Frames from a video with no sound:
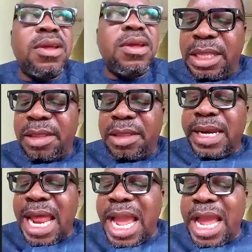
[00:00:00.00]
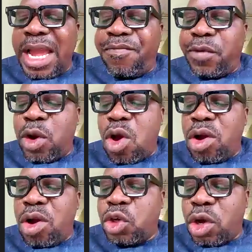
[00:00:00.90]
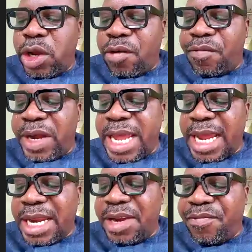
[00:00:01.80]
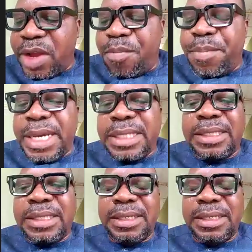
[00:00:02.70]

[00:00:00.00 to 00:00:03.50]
It is a lifelong journey of learning and development